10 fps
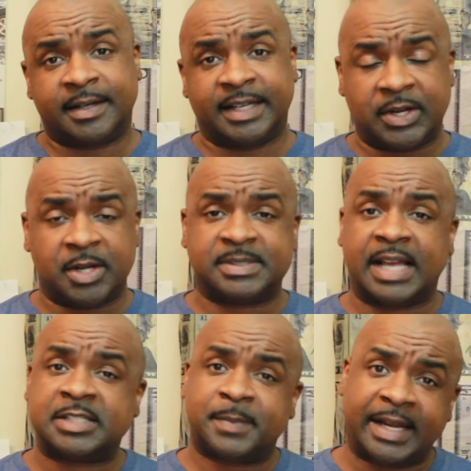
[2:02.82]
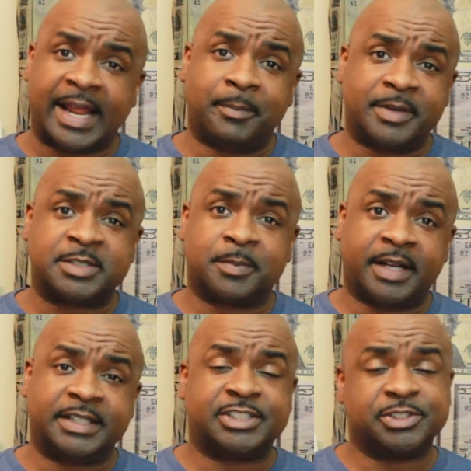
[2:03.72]
You know what I'm saying? I'm spending that much
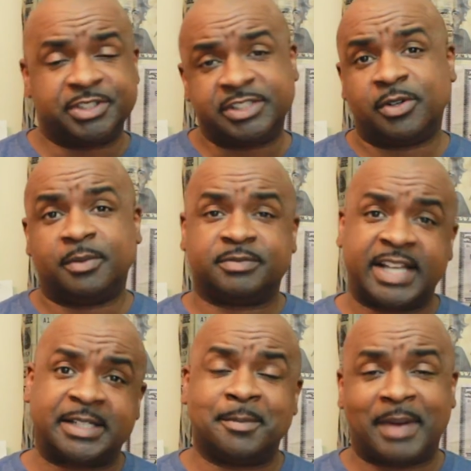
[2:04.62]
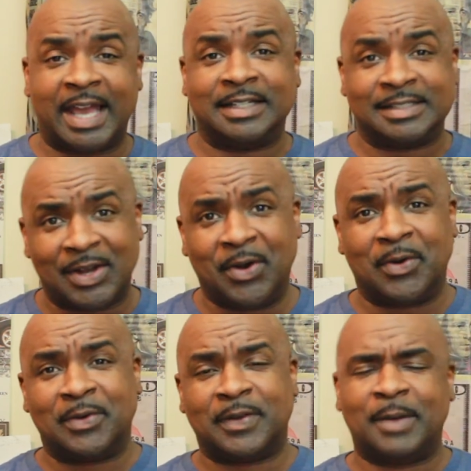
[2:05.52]
money, shoot, she gonna take them panties
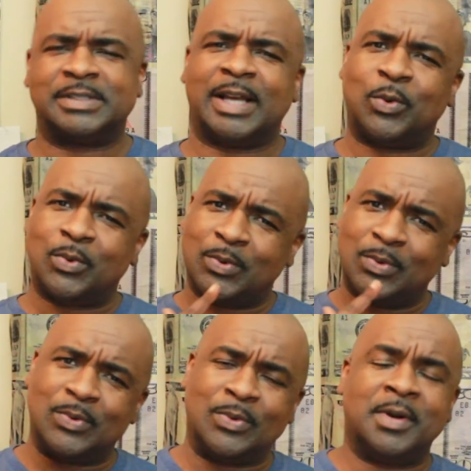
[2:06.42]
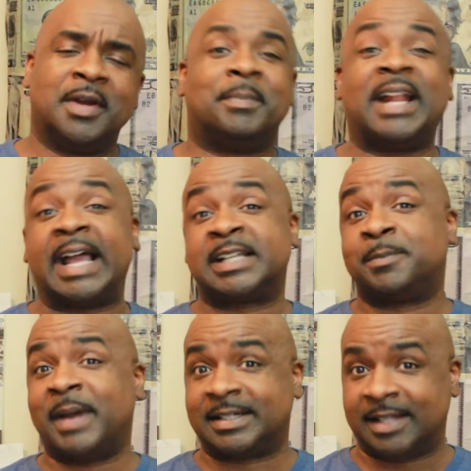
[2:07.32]
off. I was like, ooh. But I
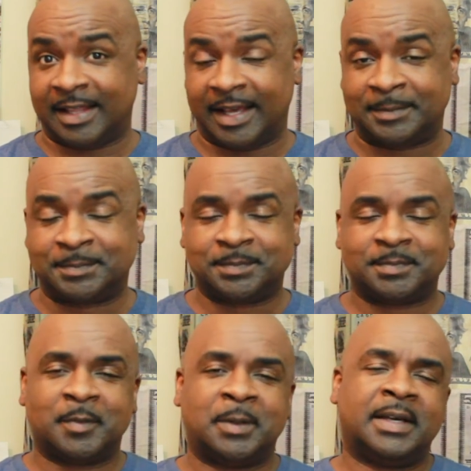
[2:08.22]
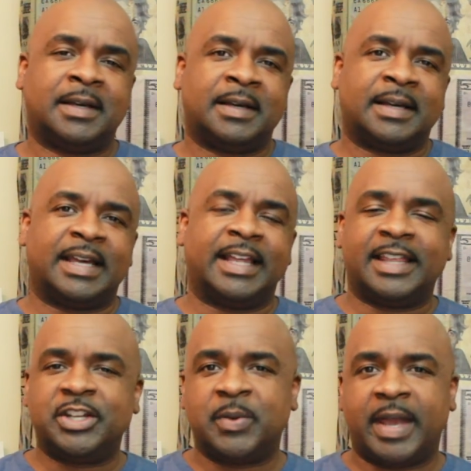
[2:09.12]
expected that. And
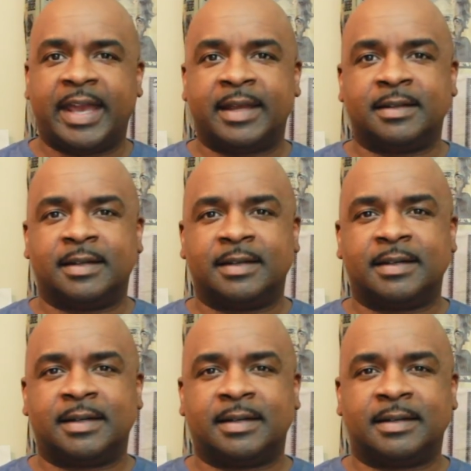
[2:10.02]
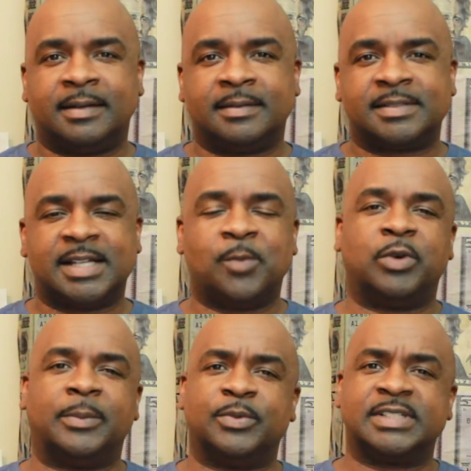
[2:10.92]
then you had some
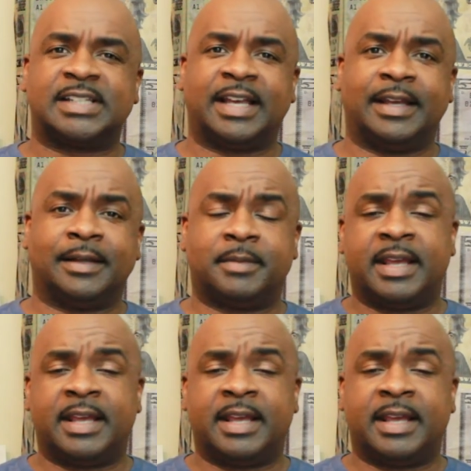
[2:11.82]
woman was saying,